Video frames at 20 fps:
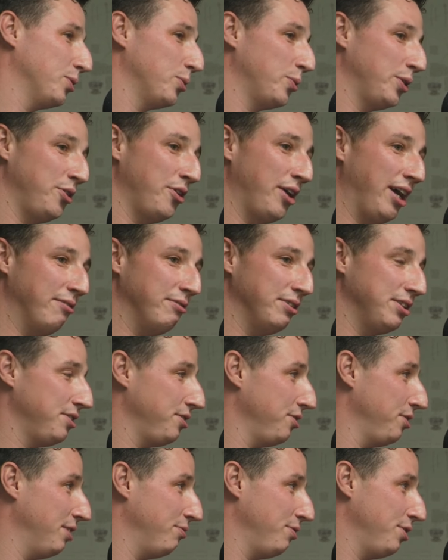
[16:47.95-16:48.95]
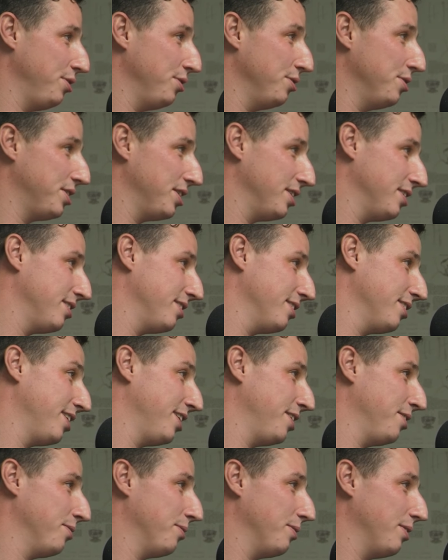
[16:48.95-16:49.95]
When you have it, you never use it, and
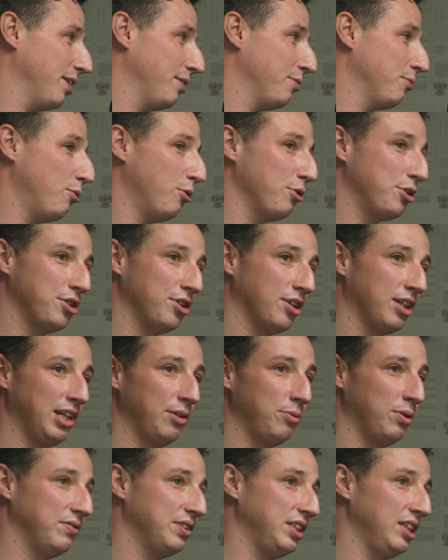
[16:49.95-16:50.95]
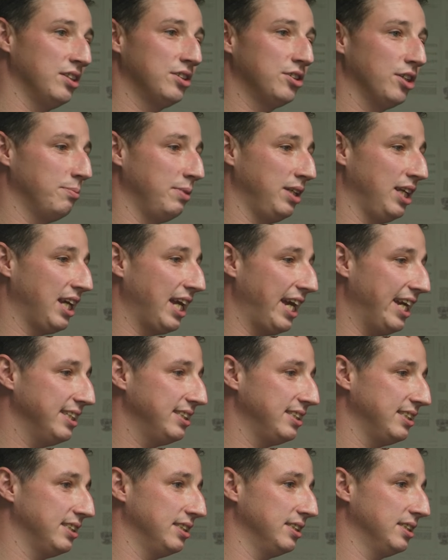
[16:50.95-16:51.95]
then unfortunately we've seen so many
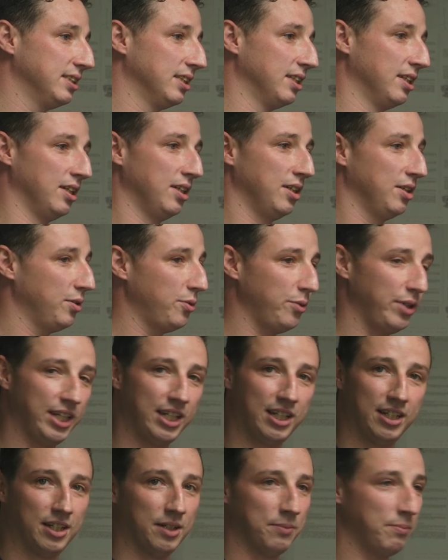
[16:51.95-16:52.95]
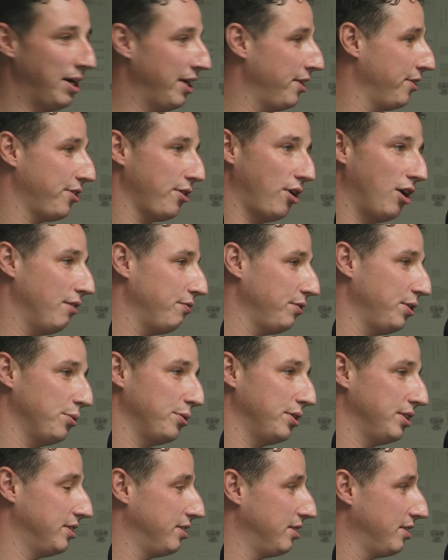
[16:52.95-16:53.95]
cases where a month
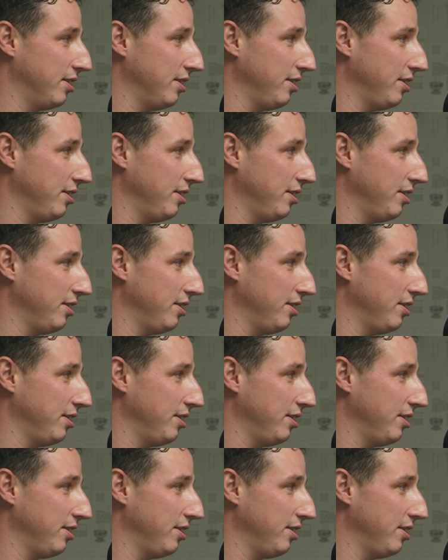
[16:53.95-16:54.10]
afterwards,